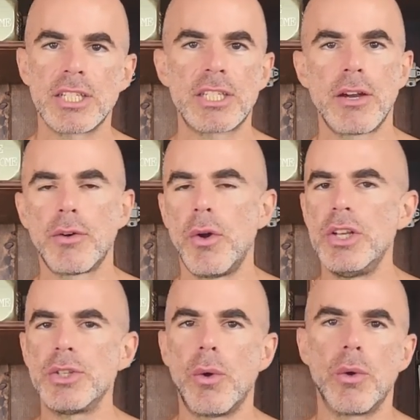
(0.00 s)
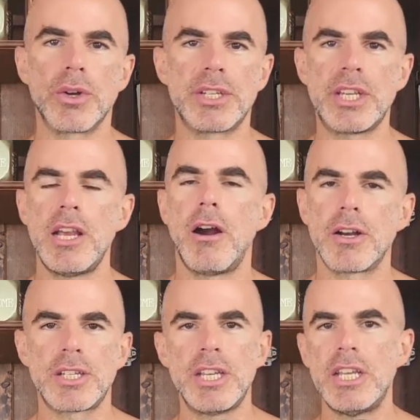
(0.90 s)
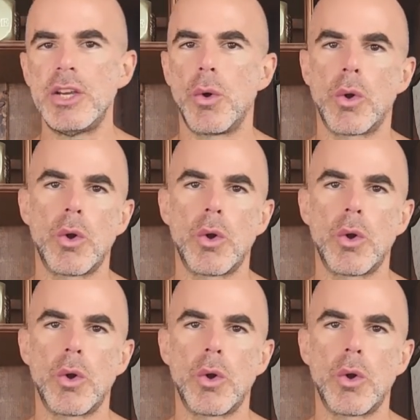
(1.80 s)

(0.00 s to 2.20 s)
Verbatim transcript: steroids or TRT or